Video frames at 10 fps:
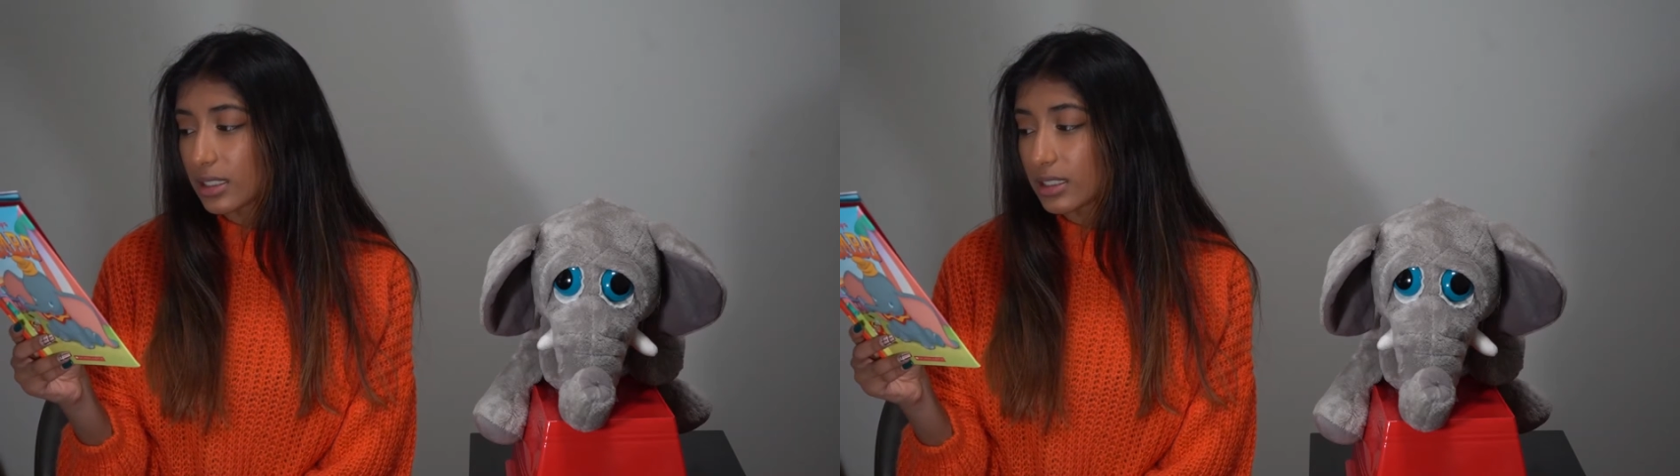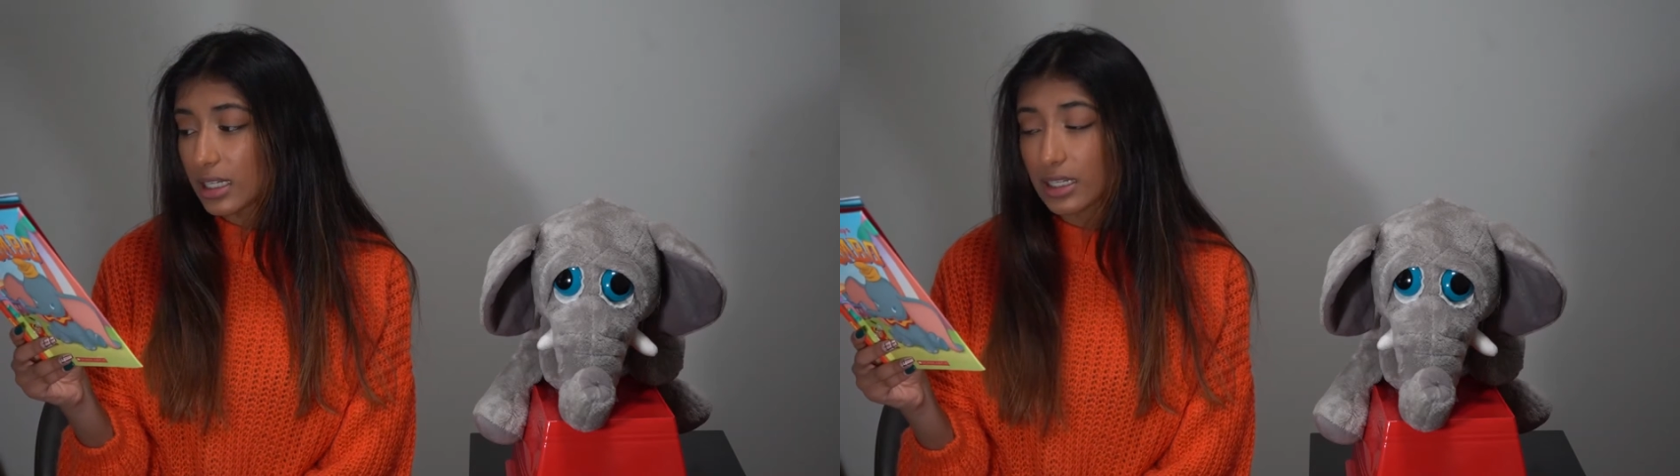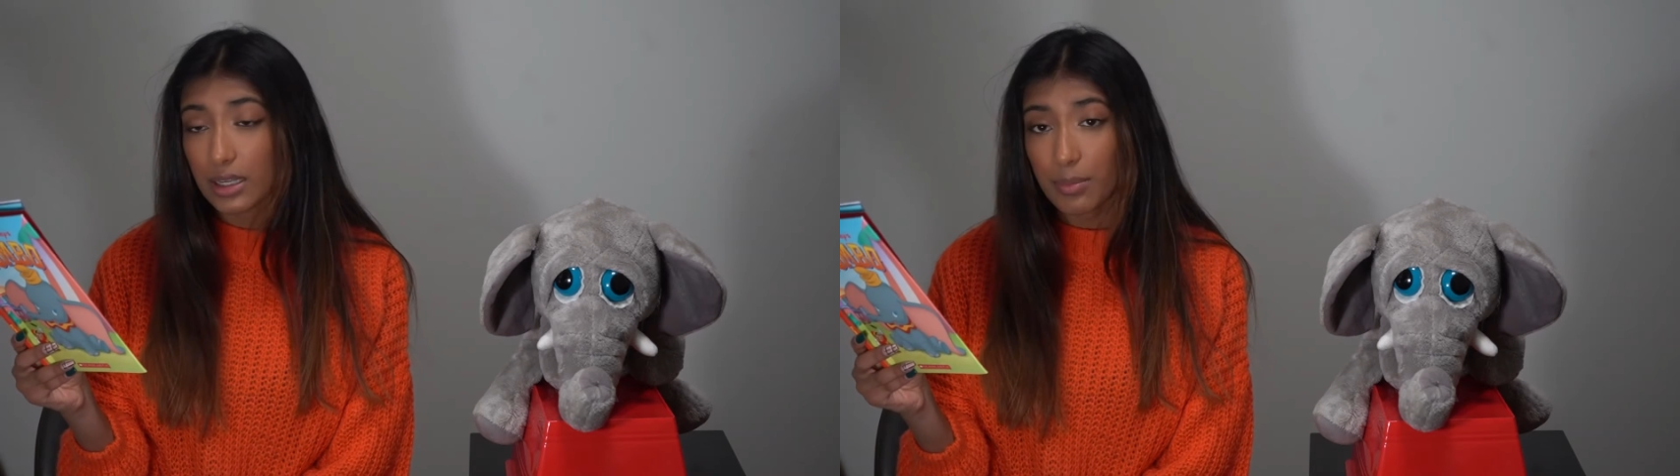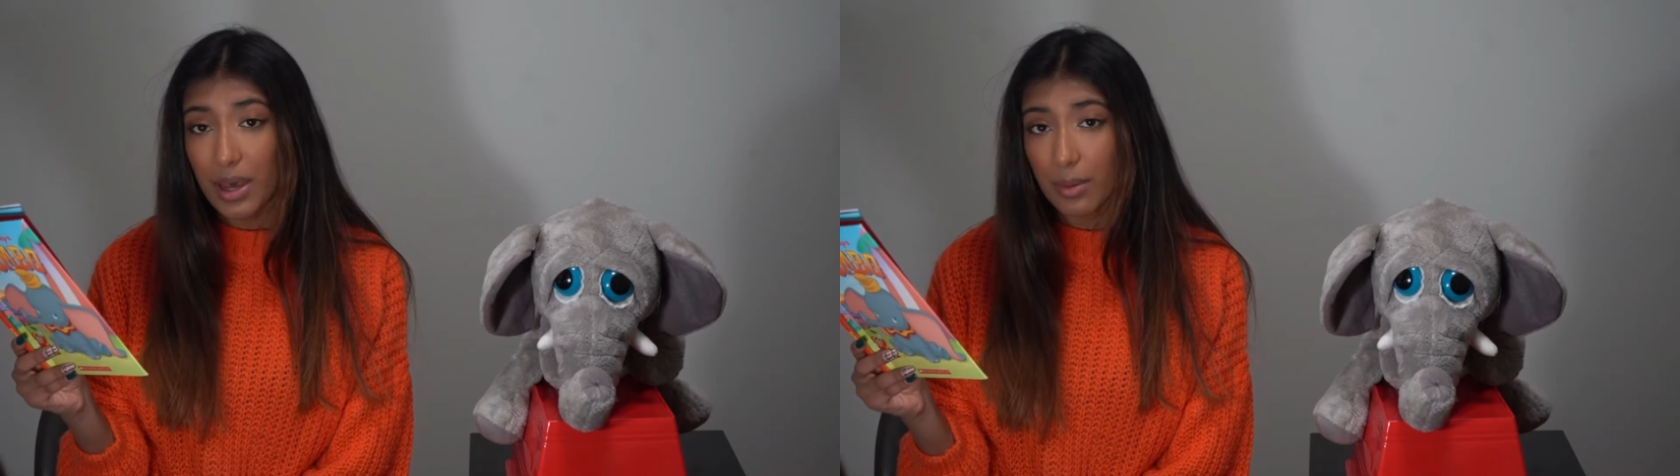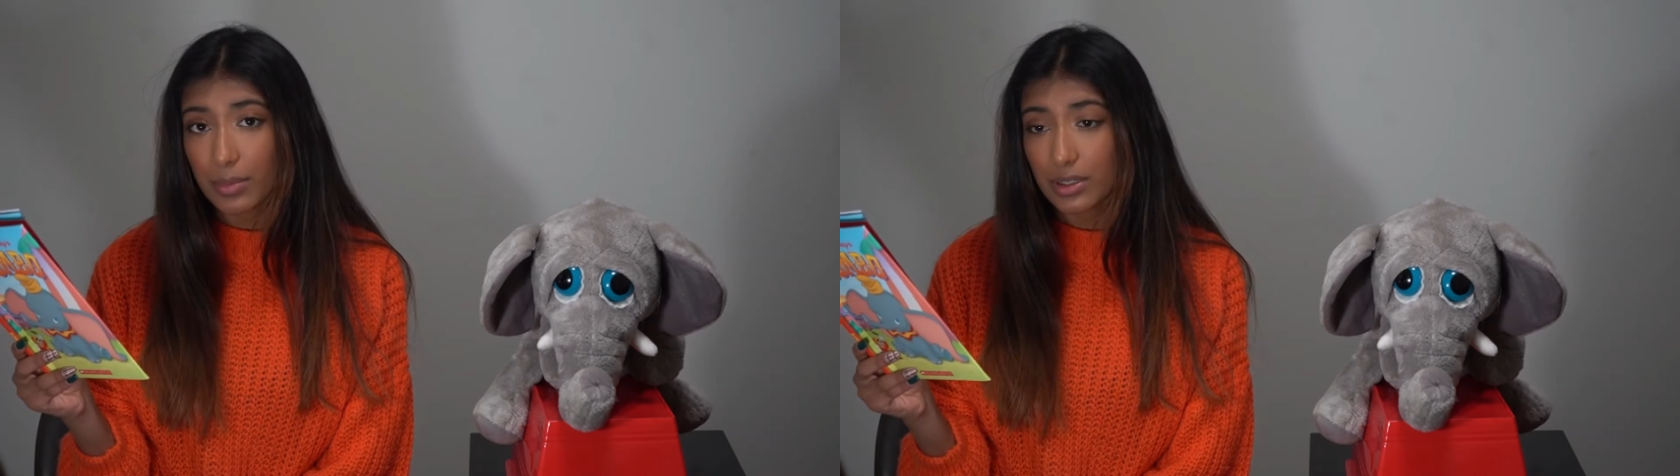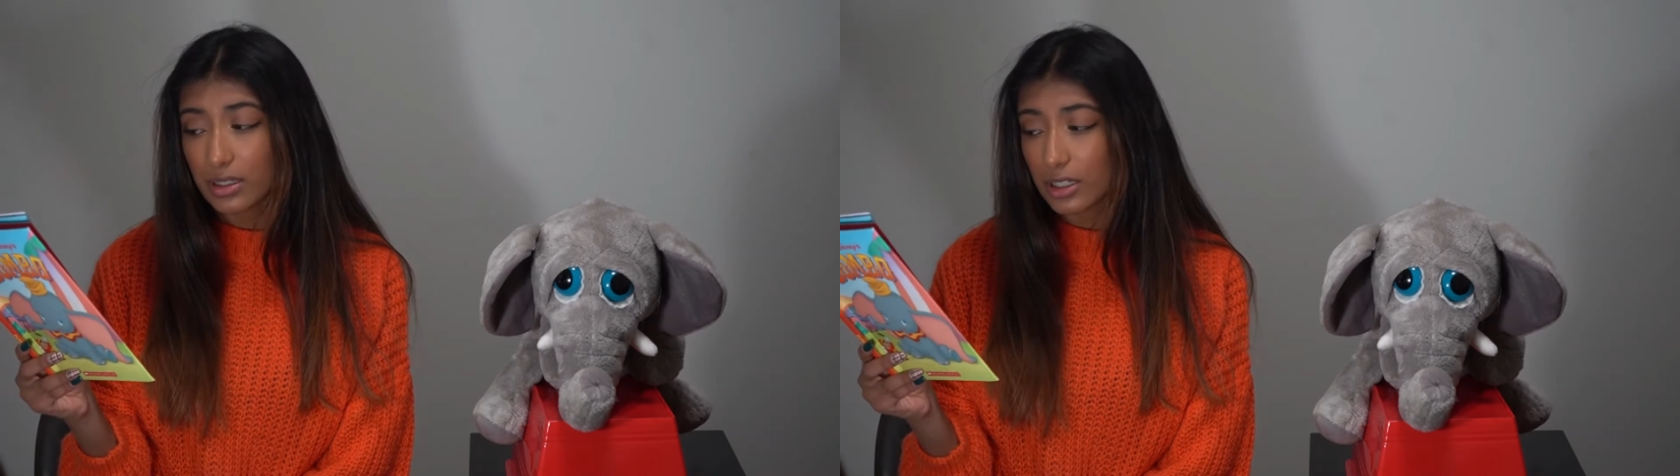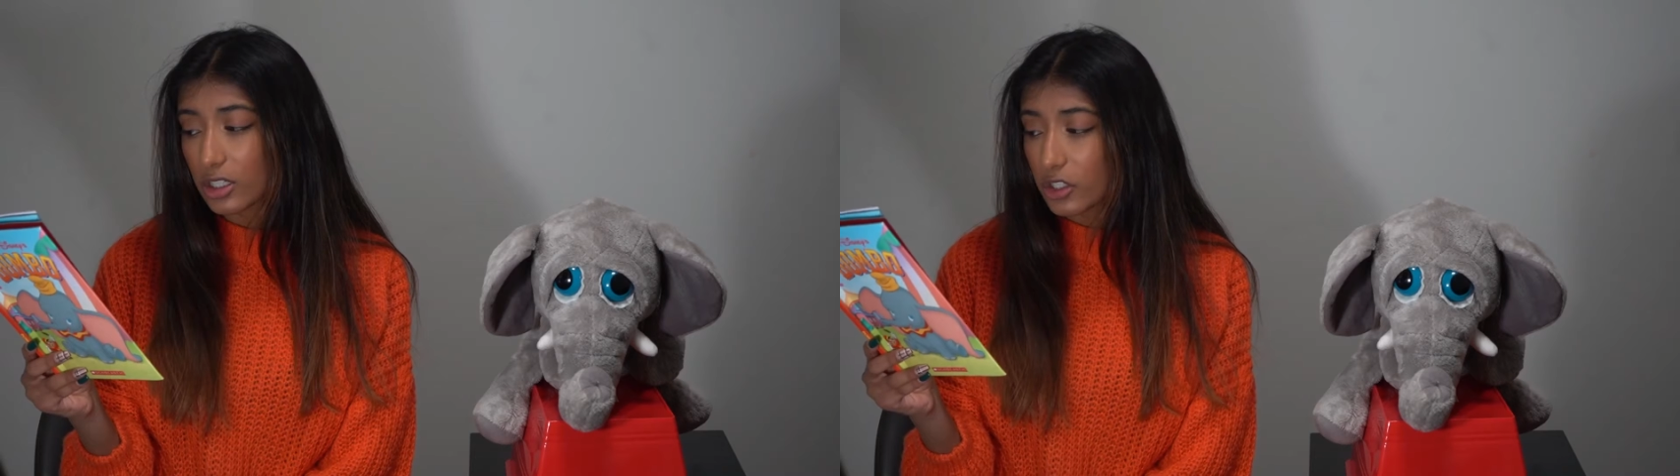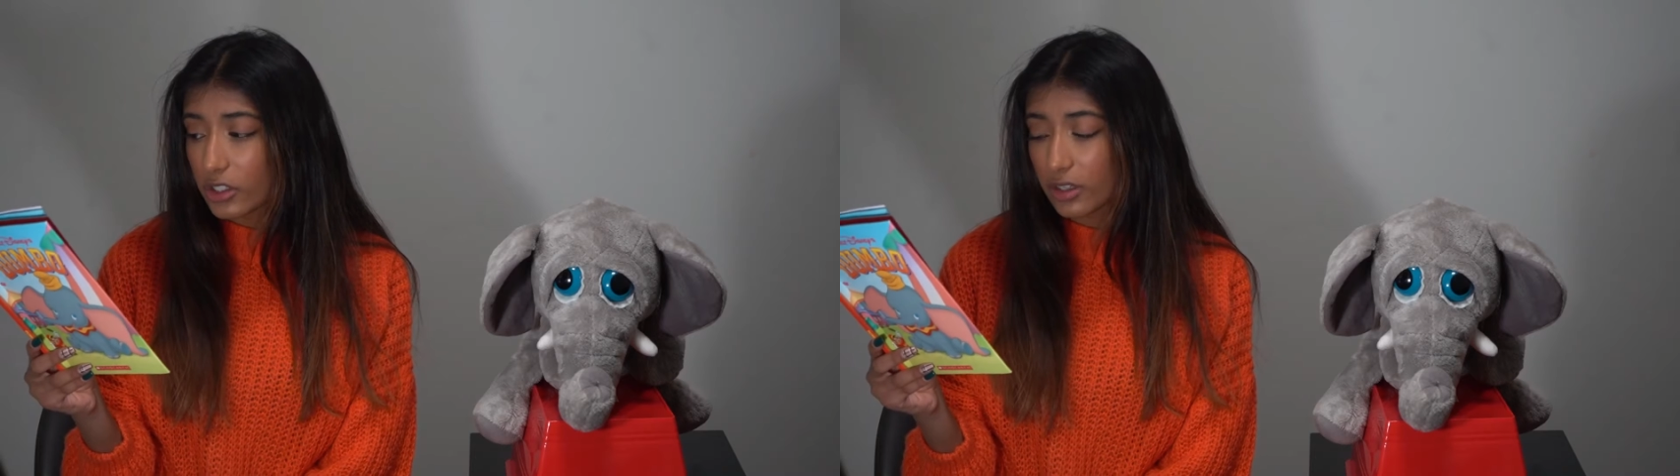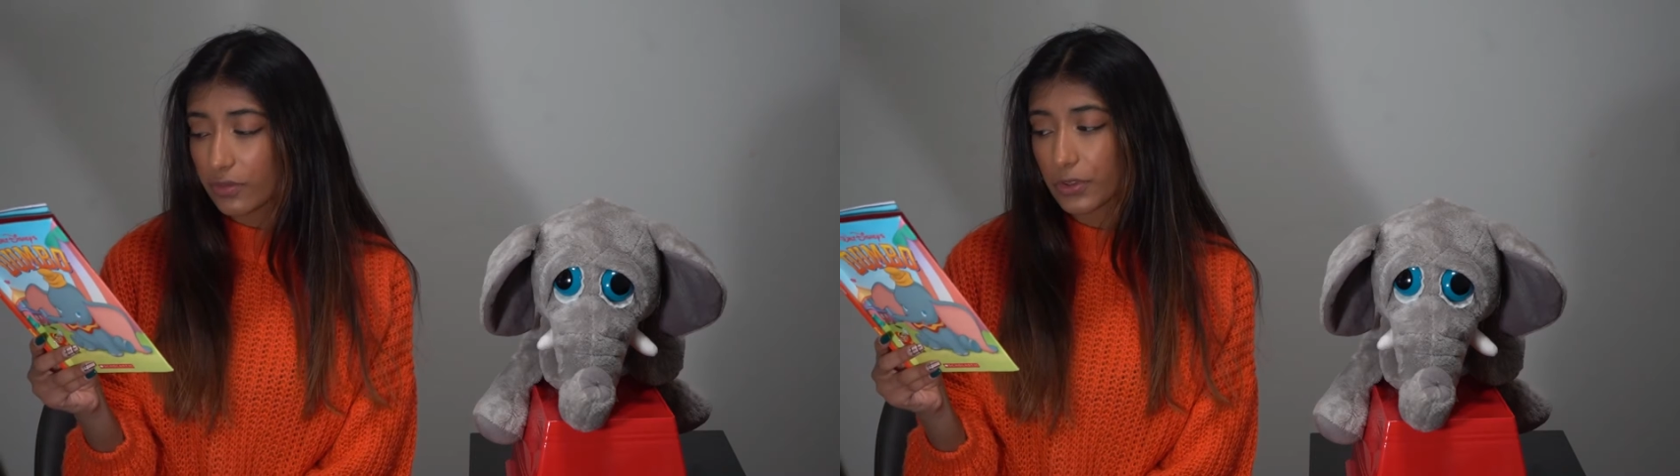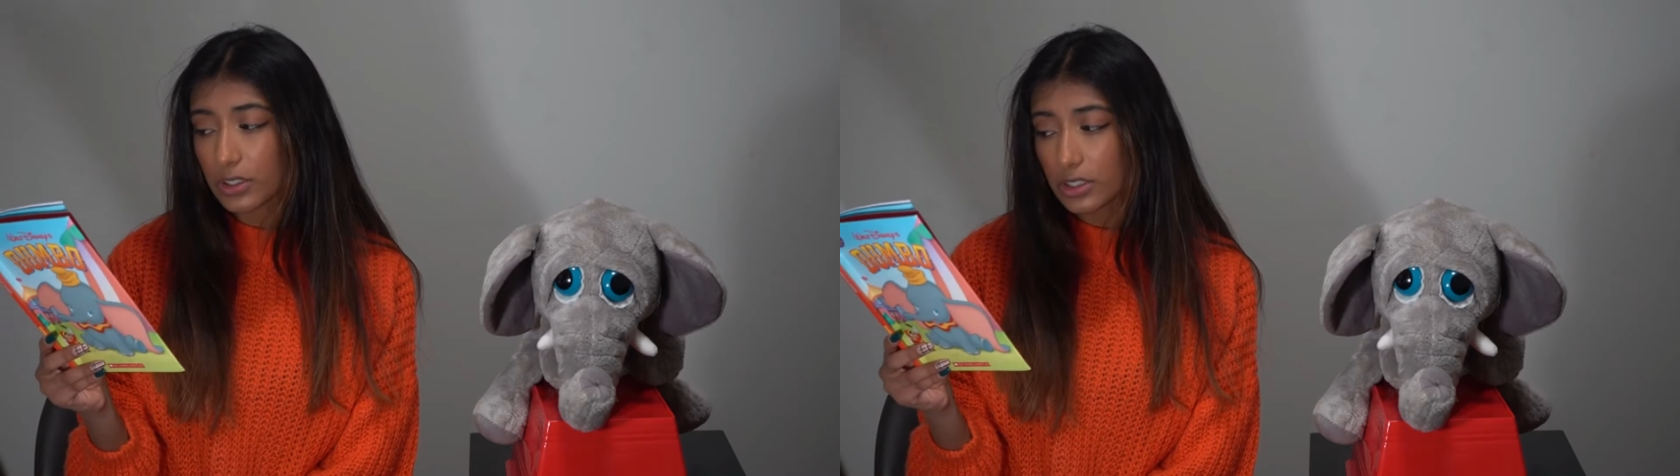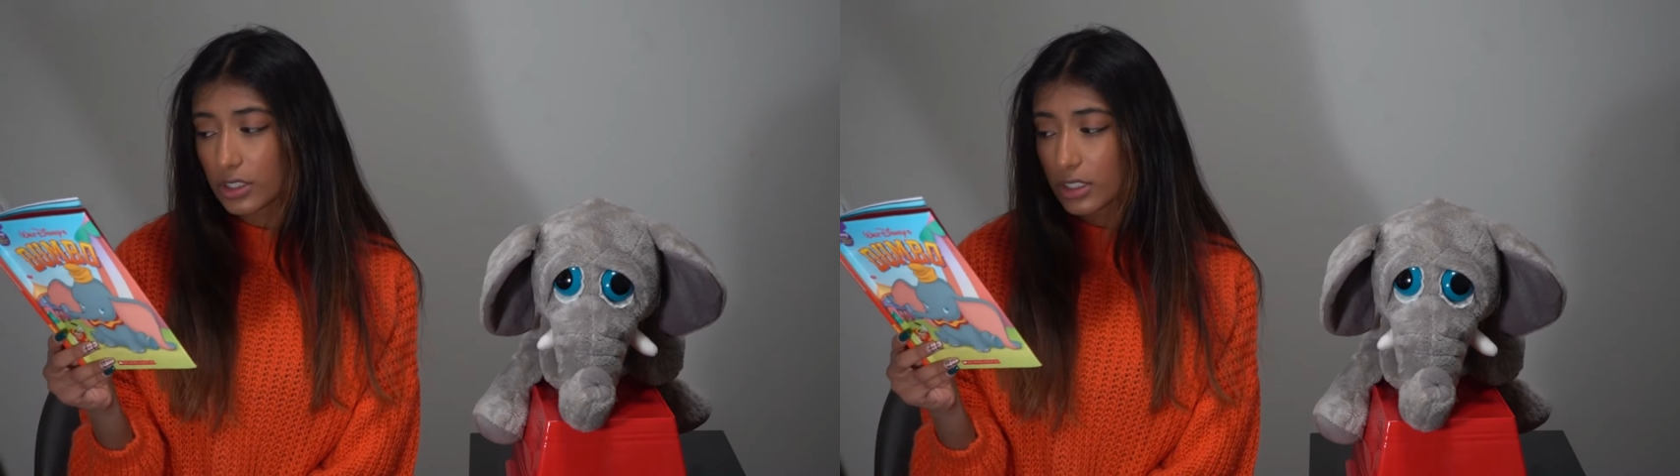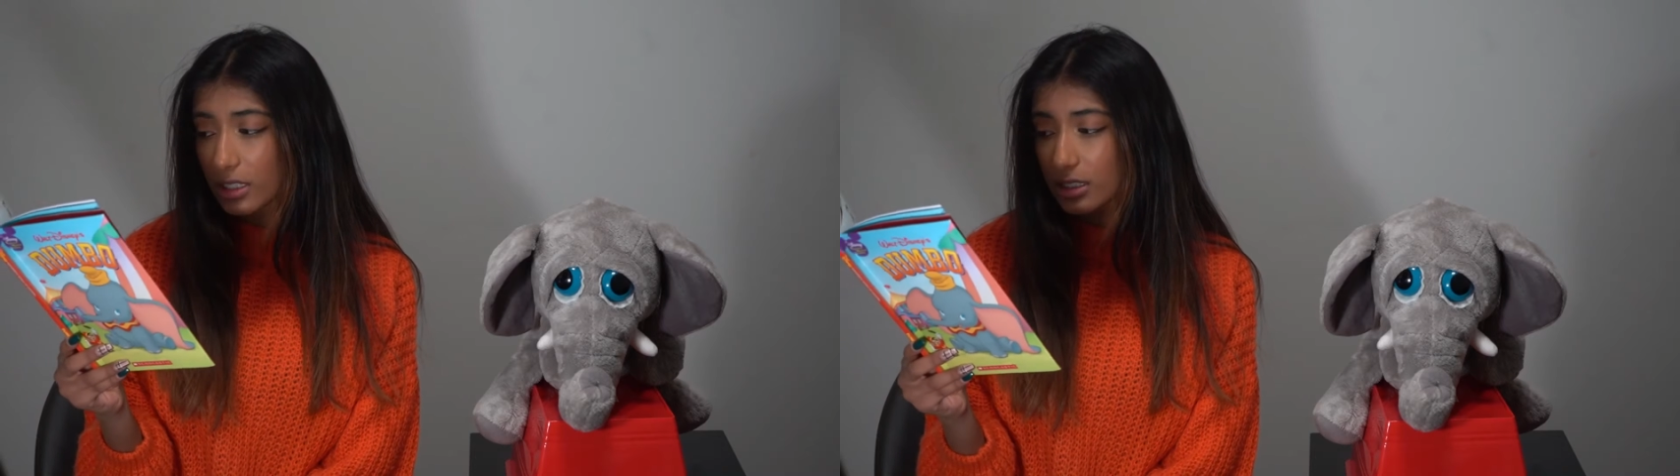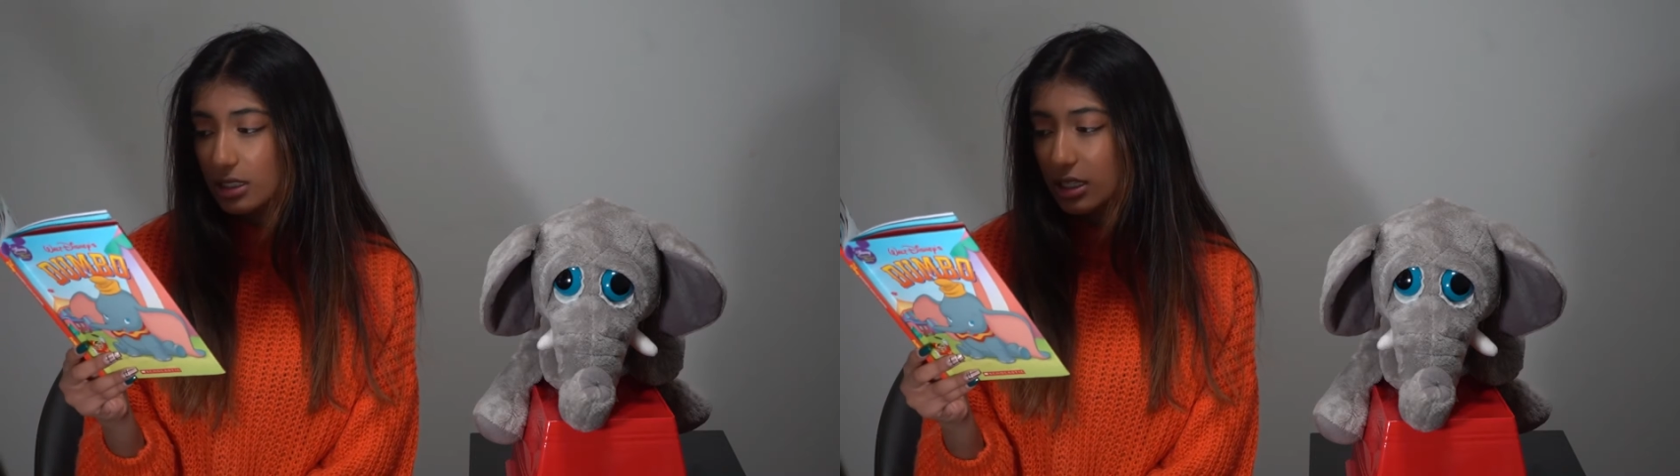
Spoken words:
studying a map, looking for the circus.